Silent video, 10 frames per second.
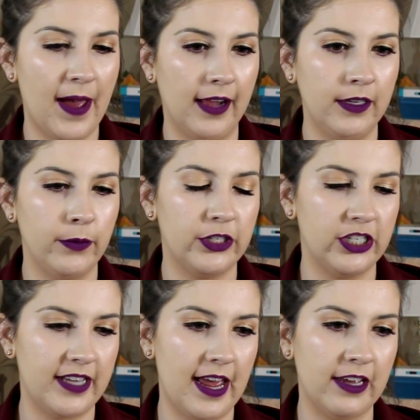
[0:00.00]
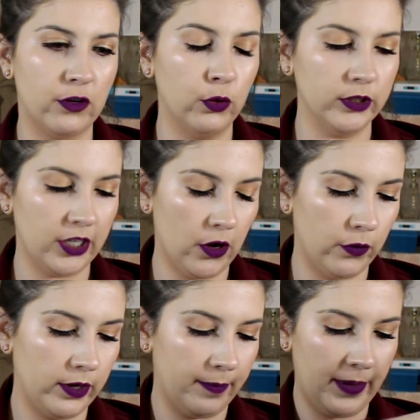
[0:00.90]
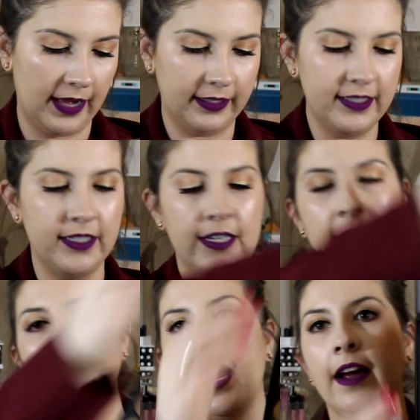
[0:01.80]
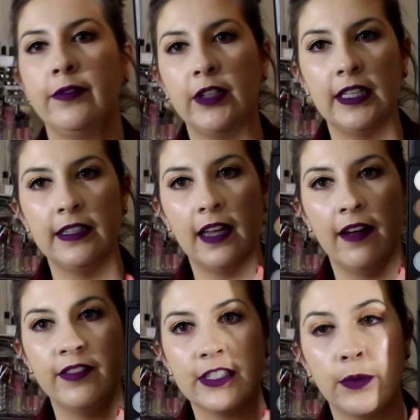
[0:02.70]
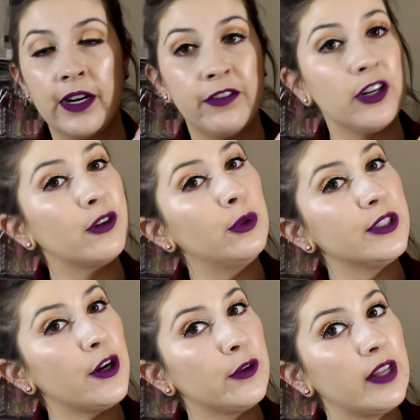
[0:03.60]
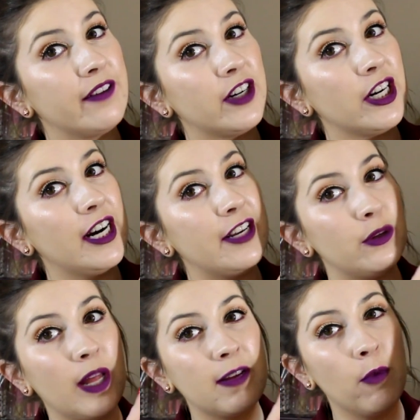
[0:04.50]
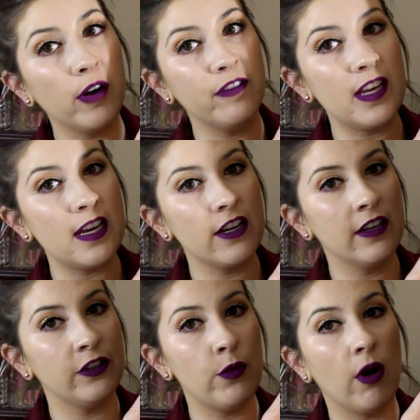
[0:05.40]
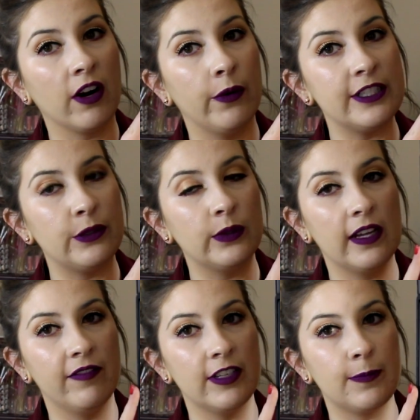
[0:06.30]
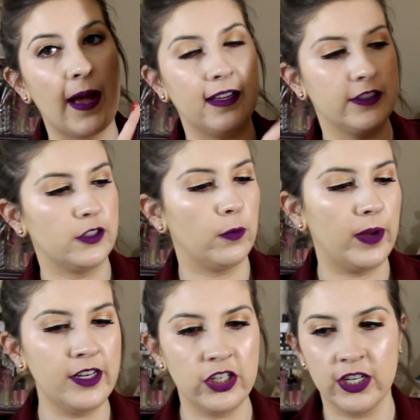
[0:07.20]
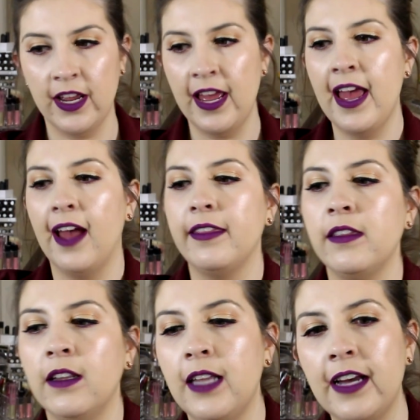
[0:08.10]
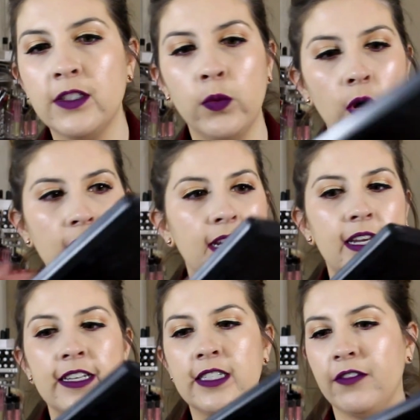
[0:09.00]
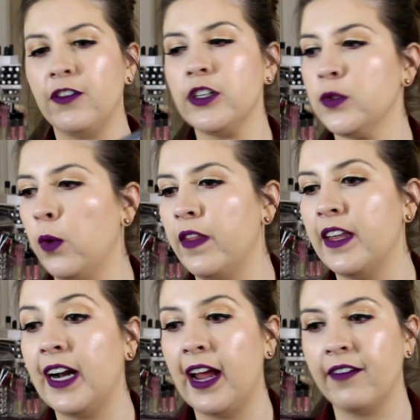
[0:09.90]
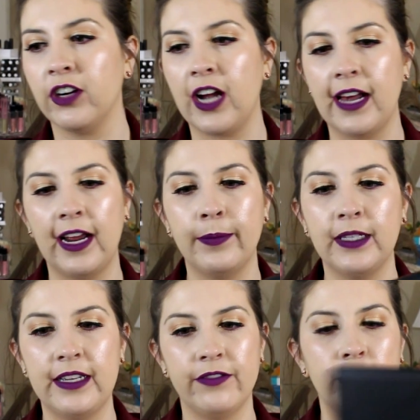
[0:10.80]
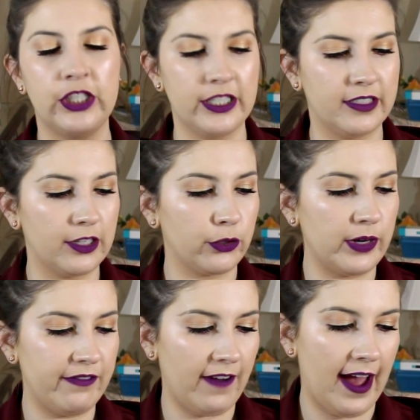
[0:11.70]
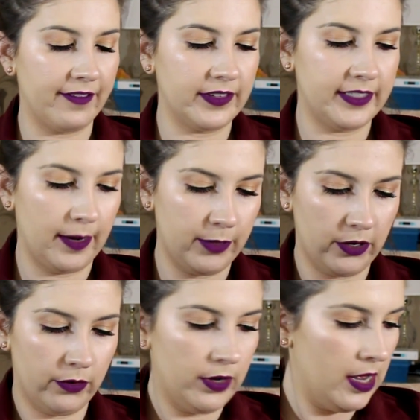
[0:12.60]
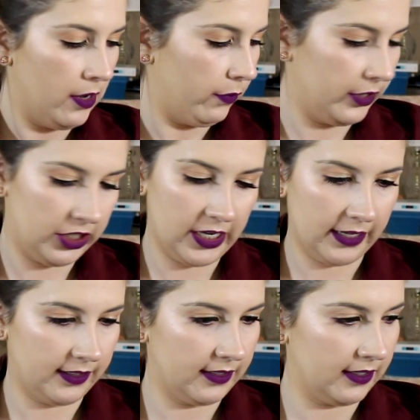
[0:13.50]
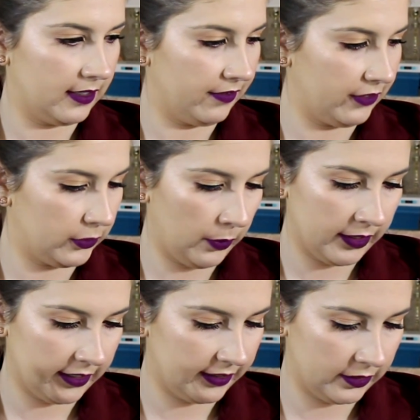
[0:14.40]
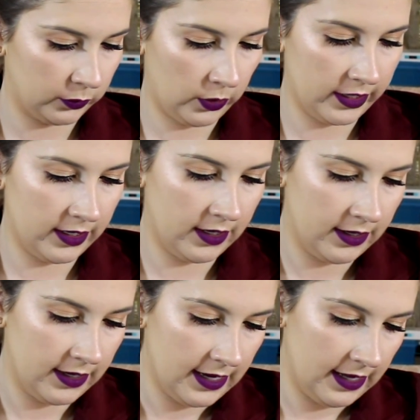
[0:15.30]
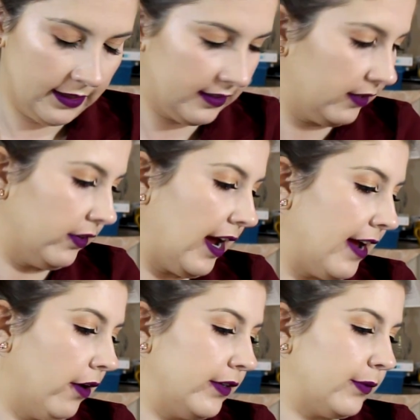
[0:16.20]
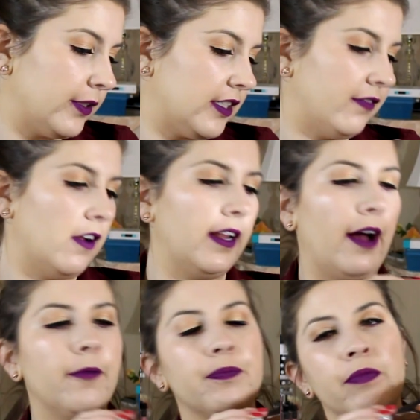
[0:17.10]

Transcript: palette, which is a cool tone palette. I really love this one. If you're a cool tone lover and you like Morphe, you are going to love this palette so much. And then the last one is the first one that I ever got, I believe, which is the 35W, which yes, this is the first one because there's one, this little guy always wants to fall out.